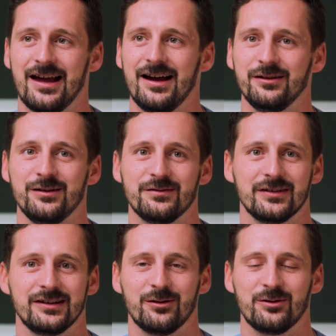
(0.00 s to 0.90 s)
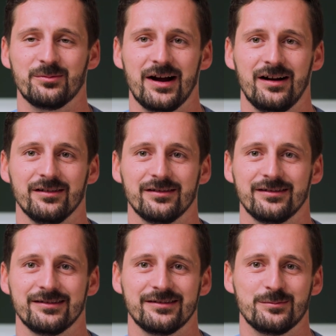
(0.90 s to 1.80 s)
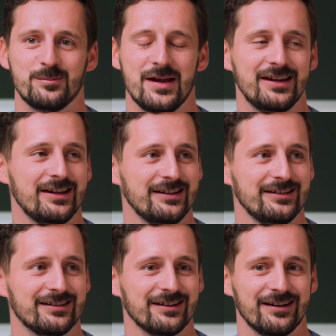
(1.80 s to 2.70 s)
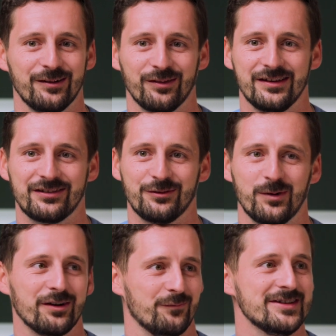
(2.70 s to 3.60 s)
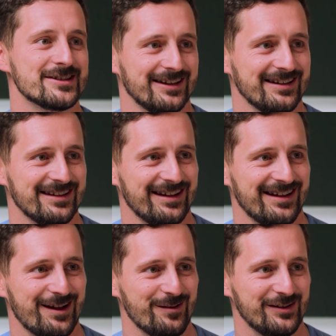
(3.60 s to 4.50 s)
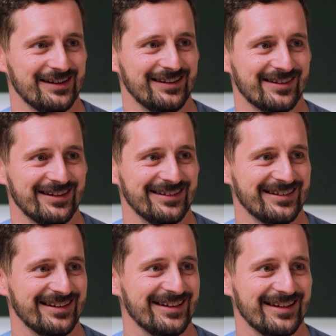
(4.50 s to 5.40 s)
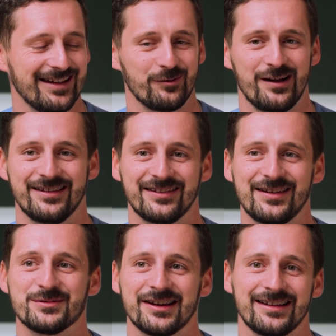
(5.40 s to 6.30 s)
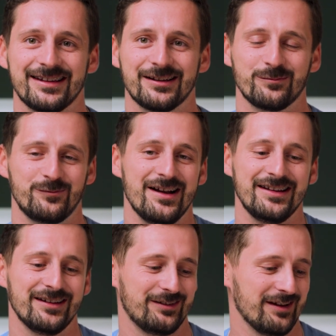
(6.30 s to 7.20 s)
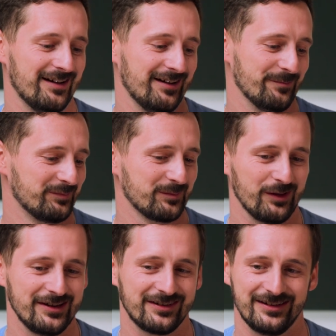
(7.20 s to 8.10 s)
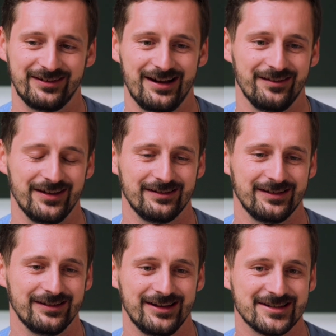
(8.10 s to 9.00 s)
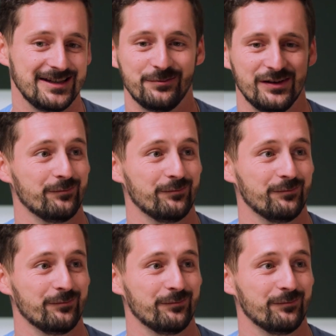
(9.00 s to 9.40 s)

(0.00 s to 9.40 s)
How do you even go about making a list of where to visit? I mean, is it seems like finding a place in a town that isn't even